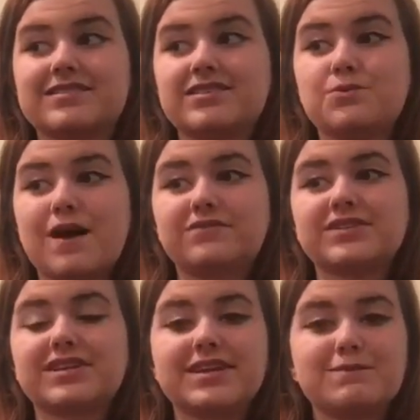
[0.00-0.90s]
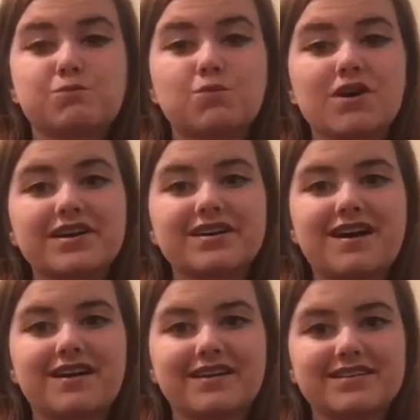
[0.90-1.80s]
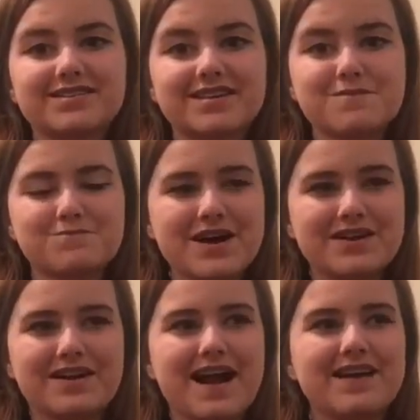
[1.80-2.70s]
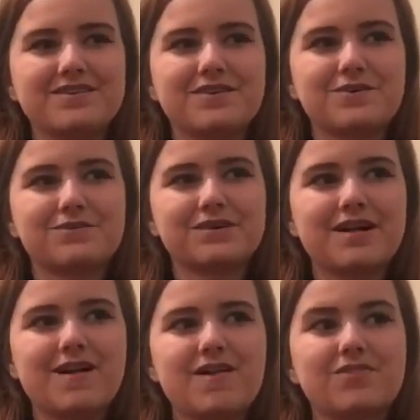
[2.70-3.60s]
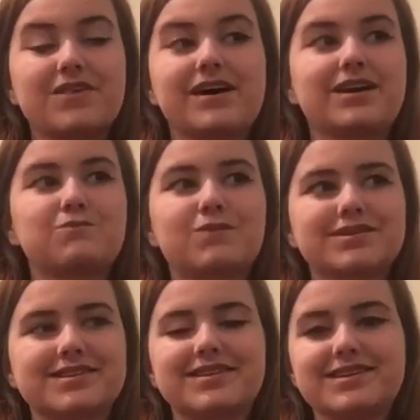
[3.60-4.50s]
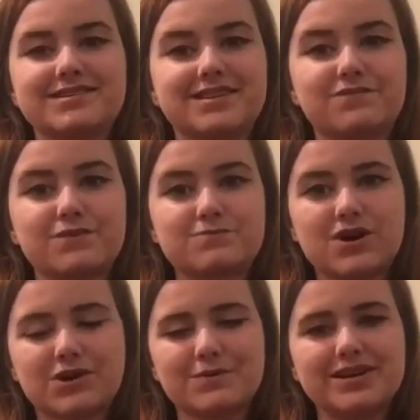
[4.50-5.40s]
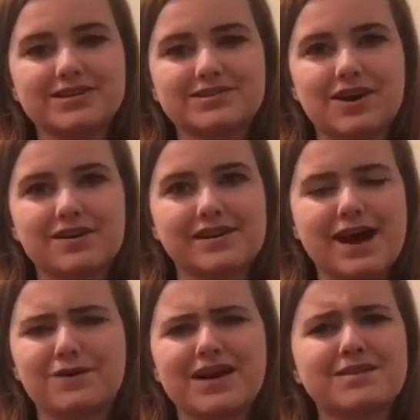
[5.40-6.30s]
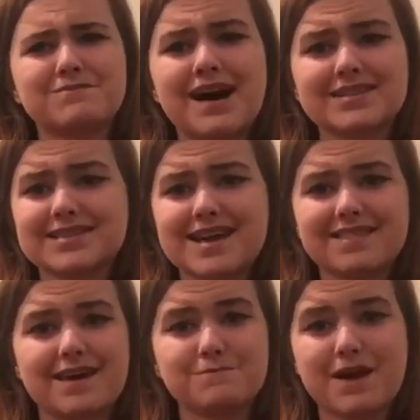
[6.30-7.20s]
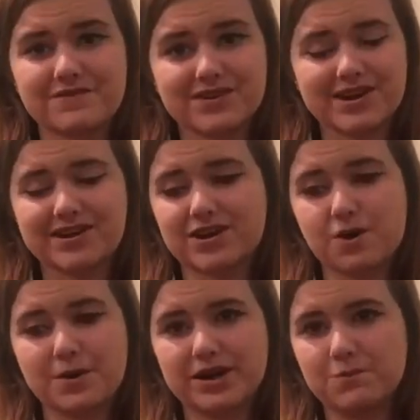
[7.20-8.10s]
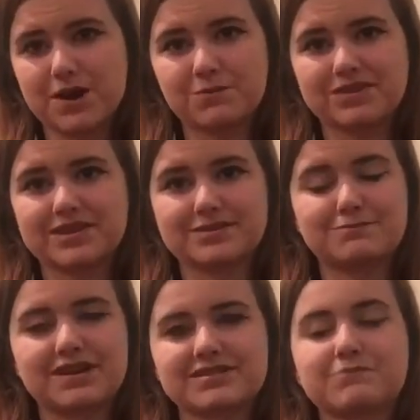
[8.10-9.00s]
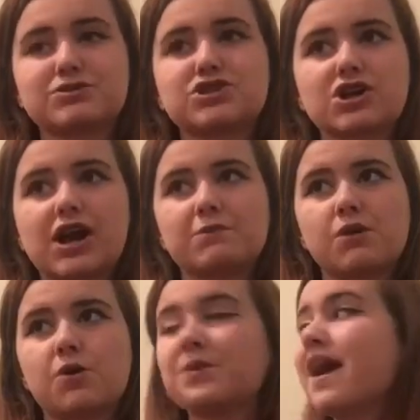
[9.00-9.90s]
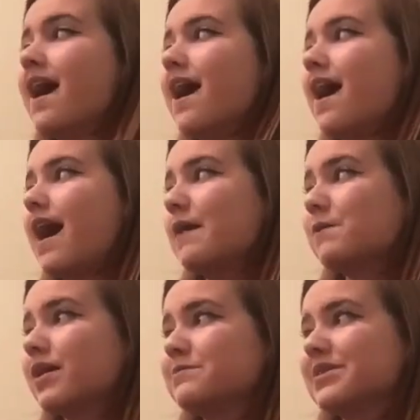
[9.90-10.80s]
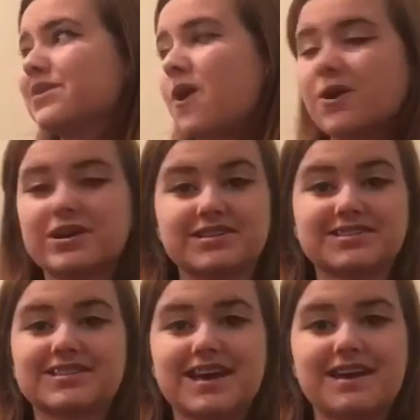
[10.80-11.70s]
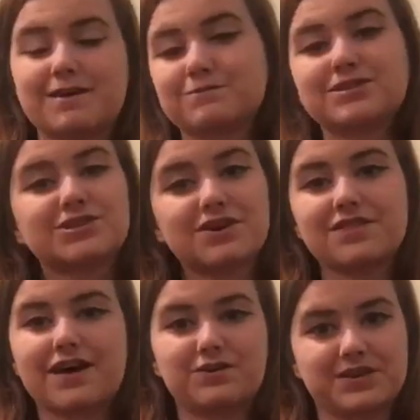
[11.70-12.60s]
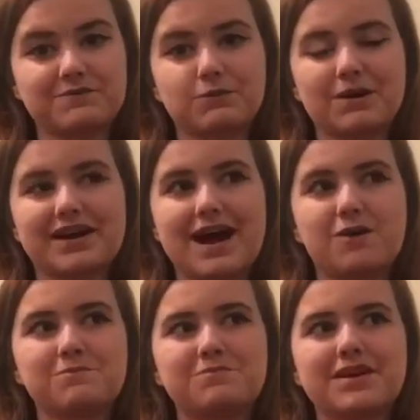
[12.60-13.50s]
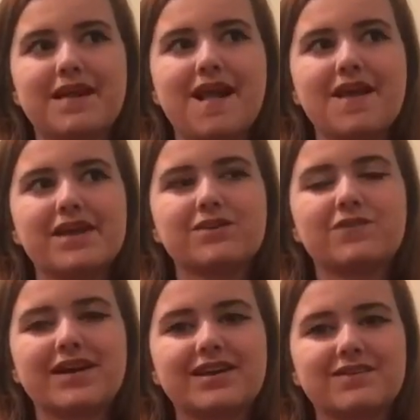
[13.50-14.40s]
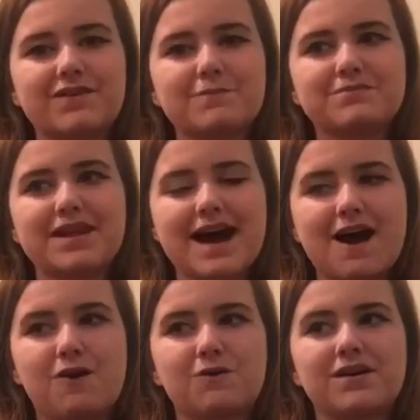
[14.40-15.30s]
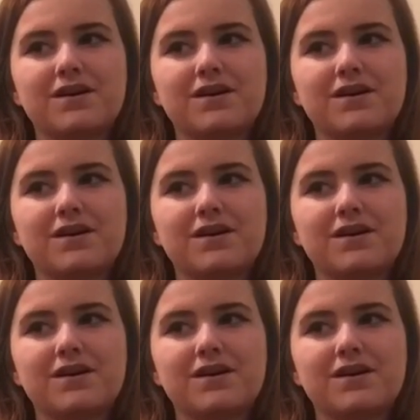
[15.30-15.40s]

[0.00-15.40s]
you have to keep working on it to get better. I know that it wasn't easy for Mark when he started out, and I'm not saying that I'm ever gonna go anywhere with this, because I'm sure I won't. I want to be an artist, and I'm sure that'll never work out, but if I give up now,